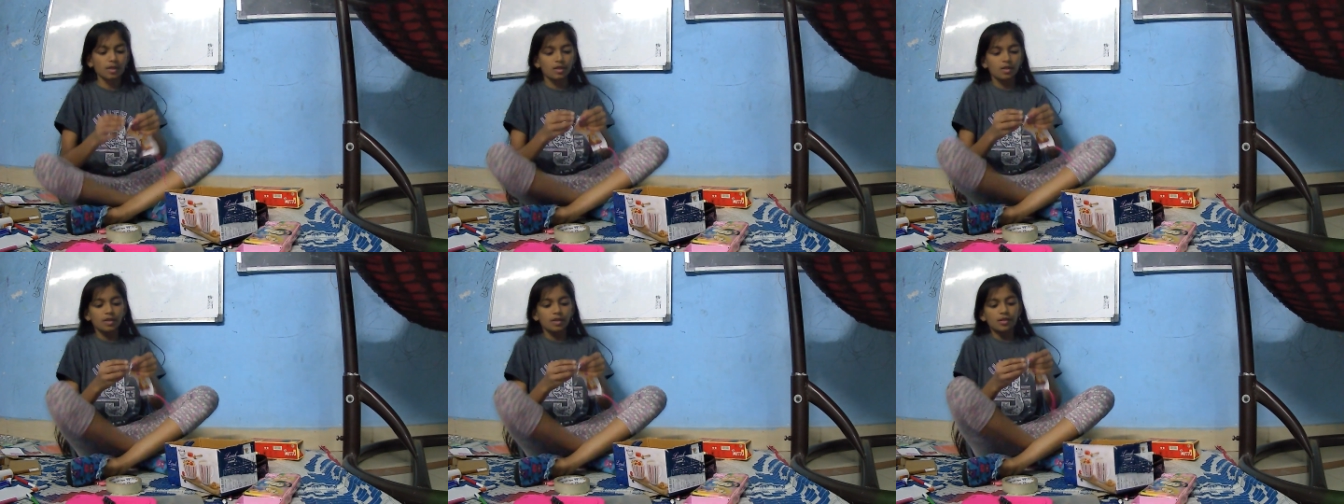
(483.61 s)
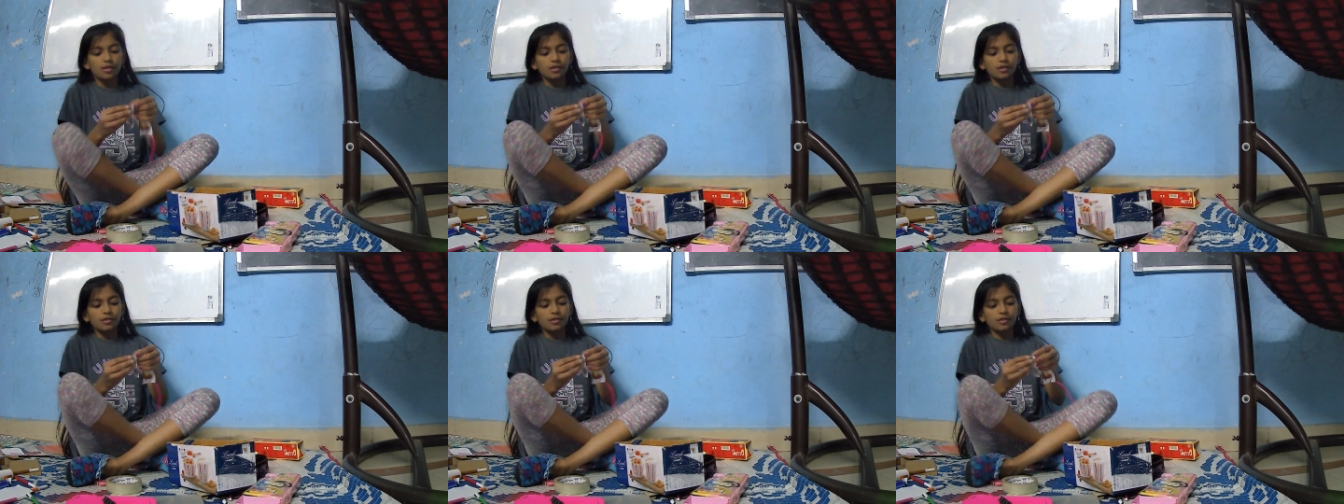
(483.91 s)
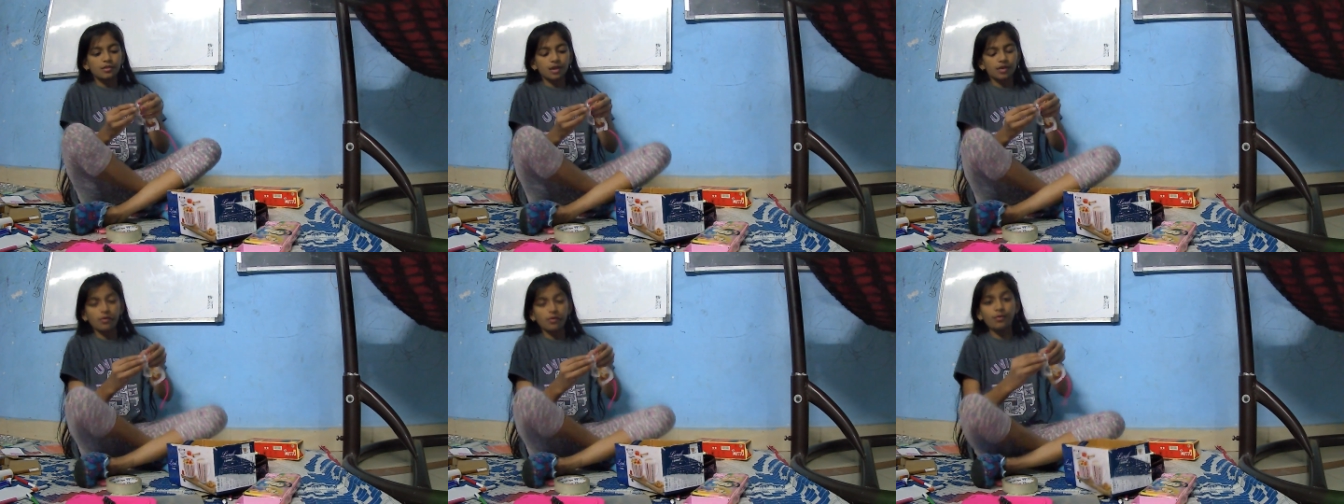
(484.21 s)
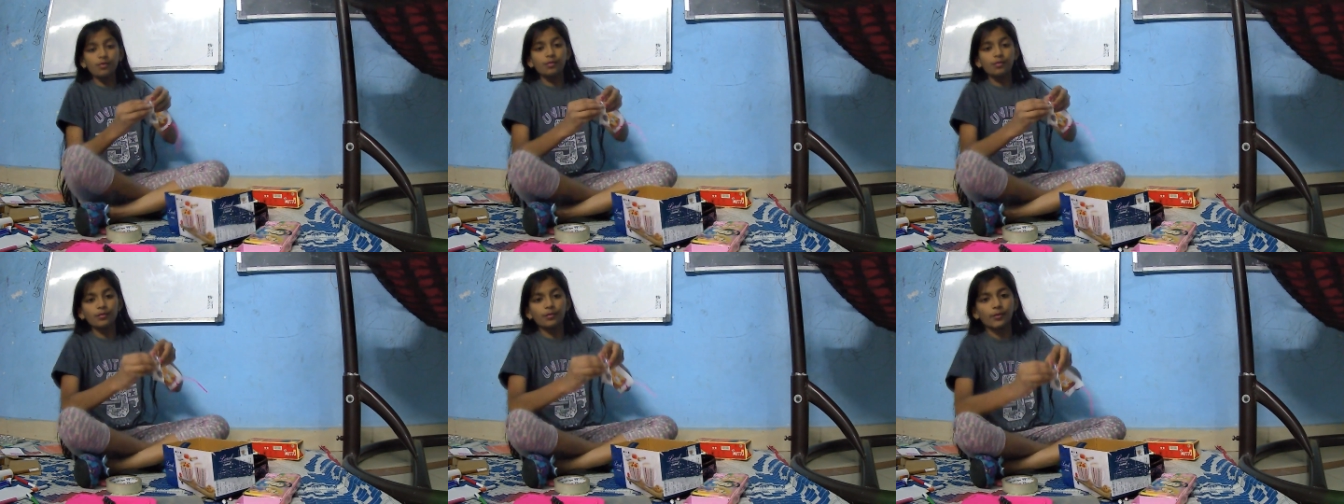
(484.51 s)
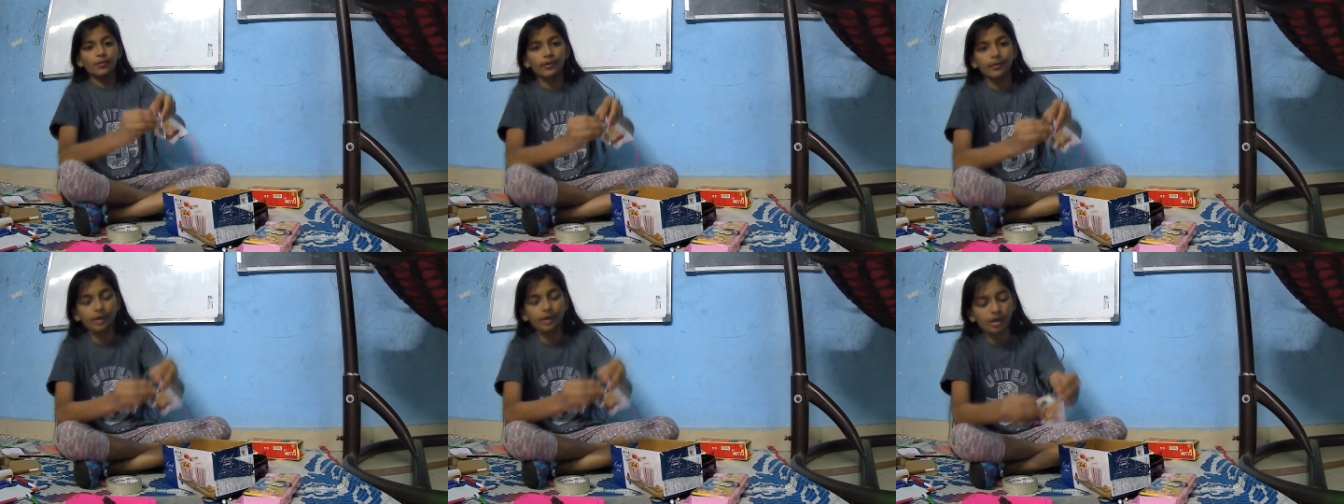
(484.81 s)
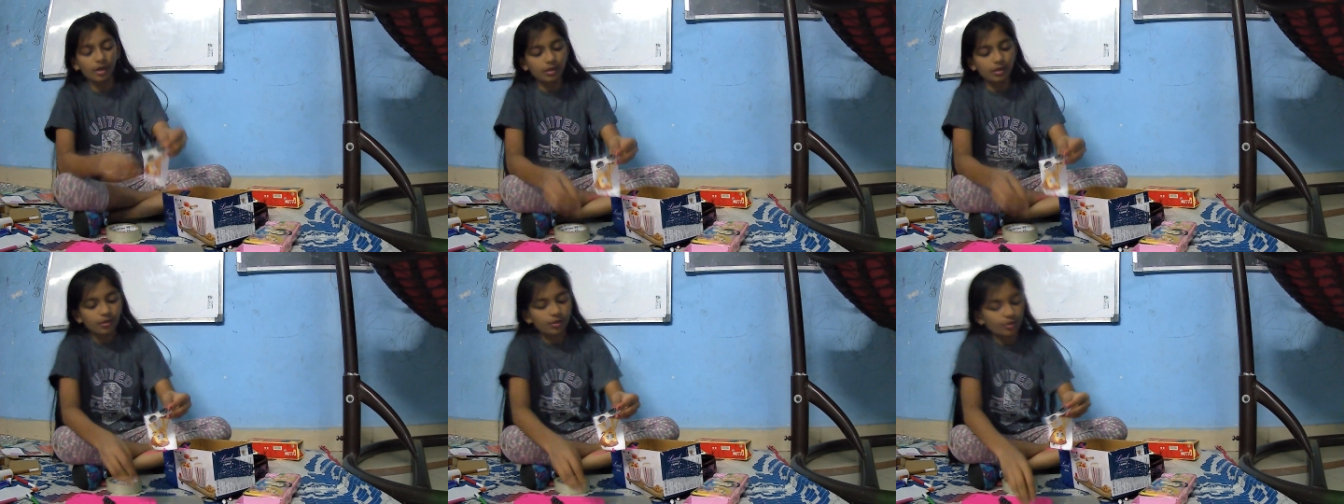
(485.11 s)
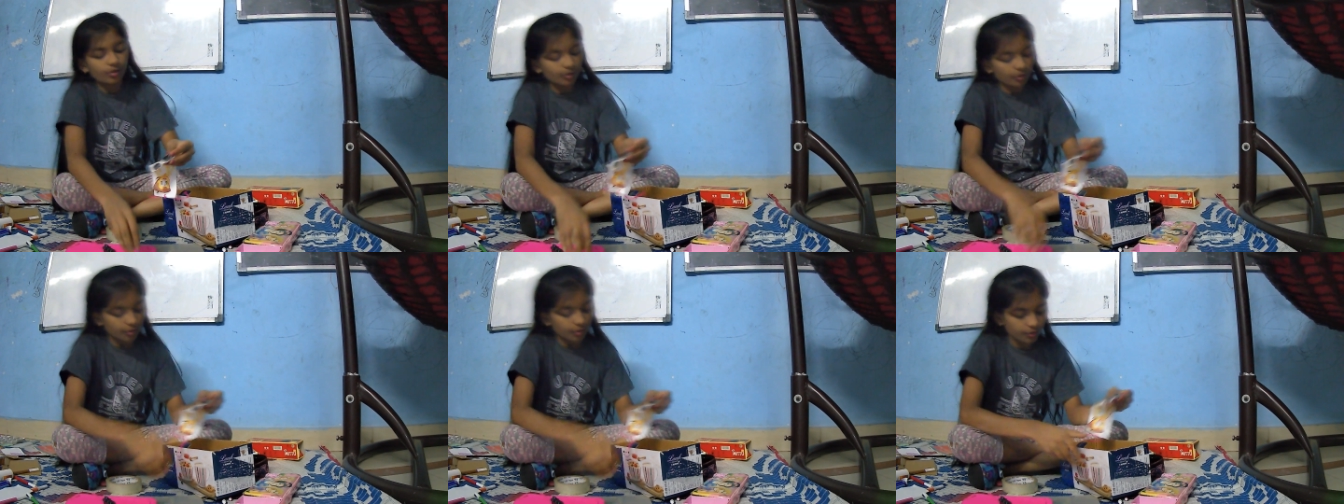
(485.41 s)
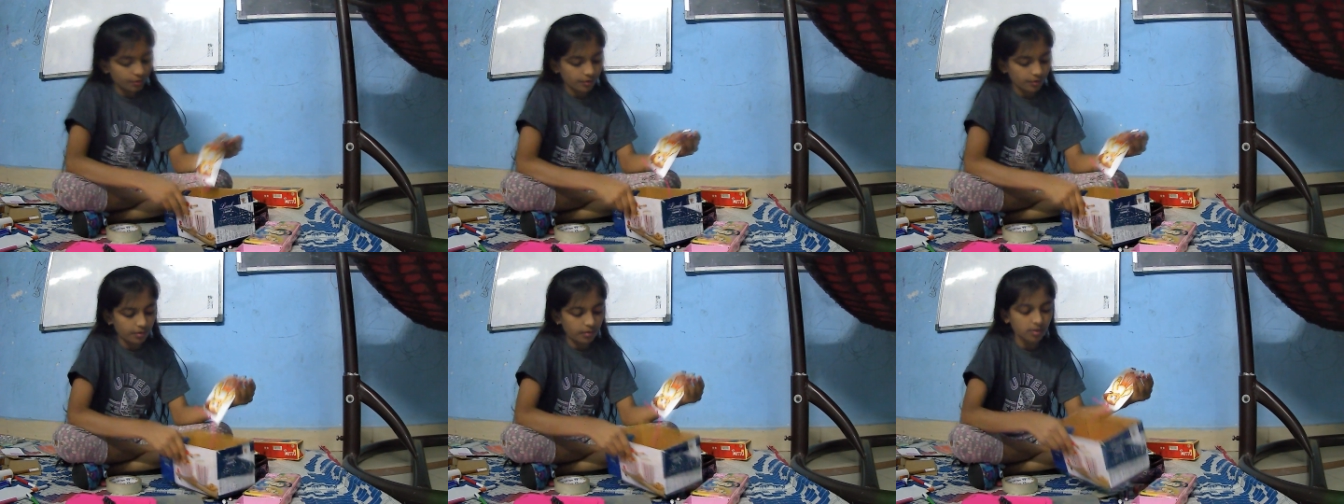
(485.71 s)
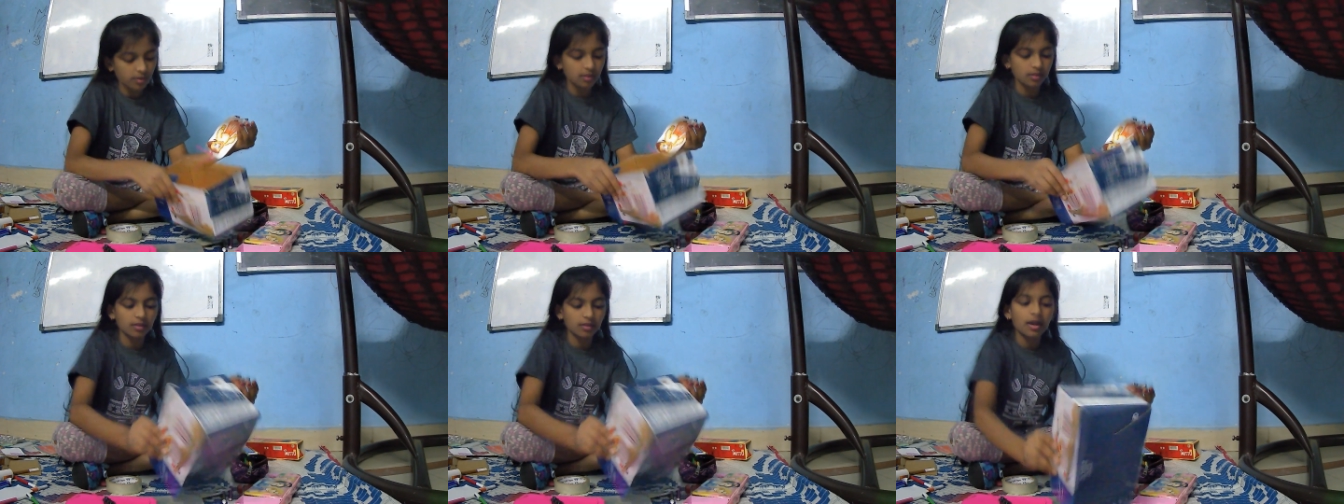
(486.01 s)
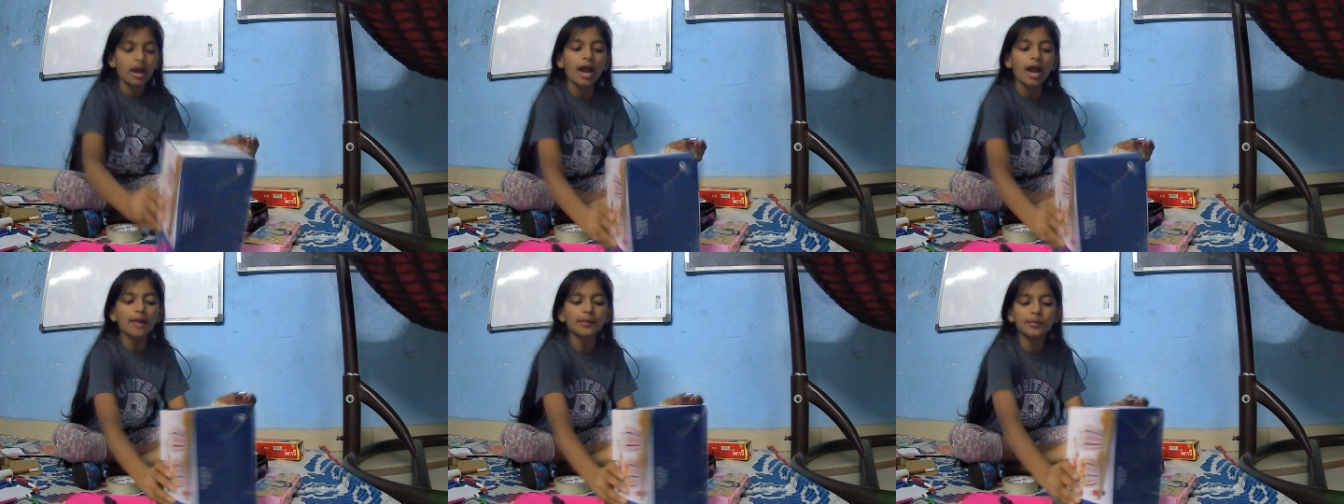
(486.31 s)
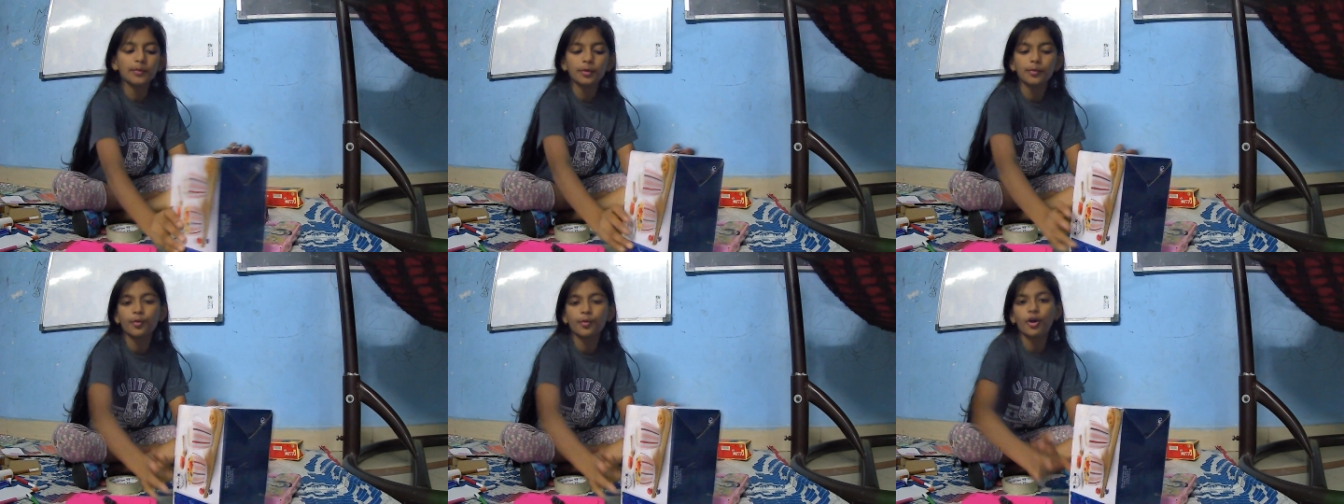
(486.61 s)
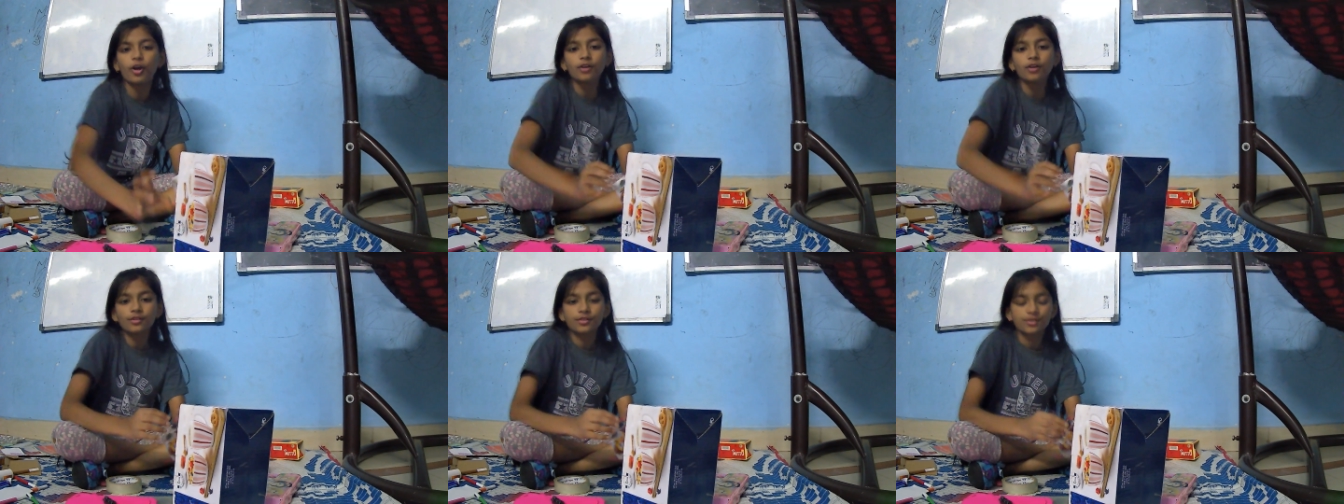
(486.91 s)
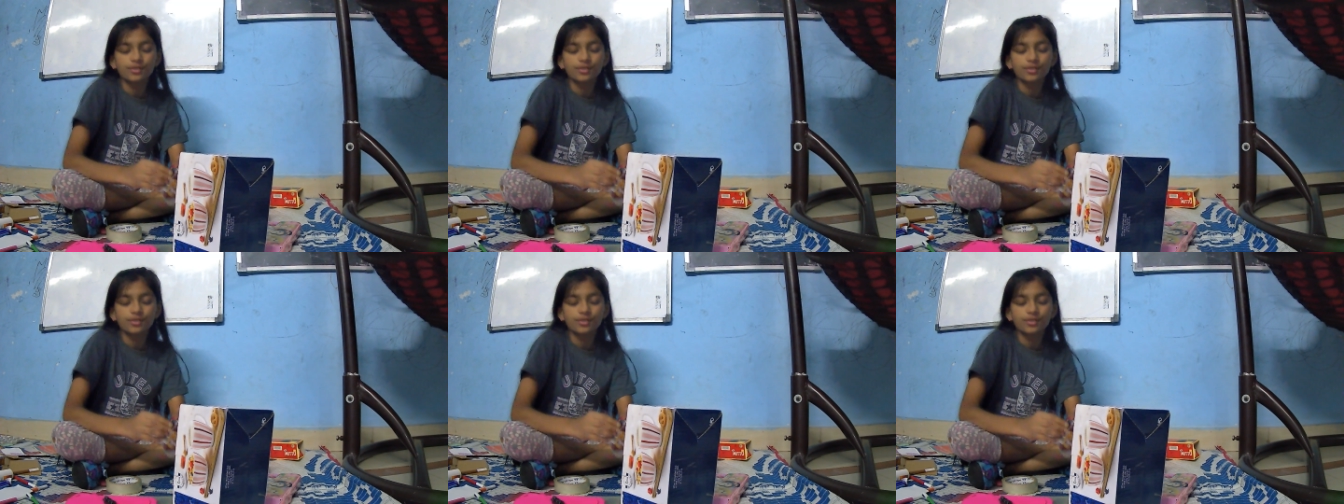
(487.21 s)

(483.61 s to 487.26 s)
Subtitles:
So now you're in the cardboard box.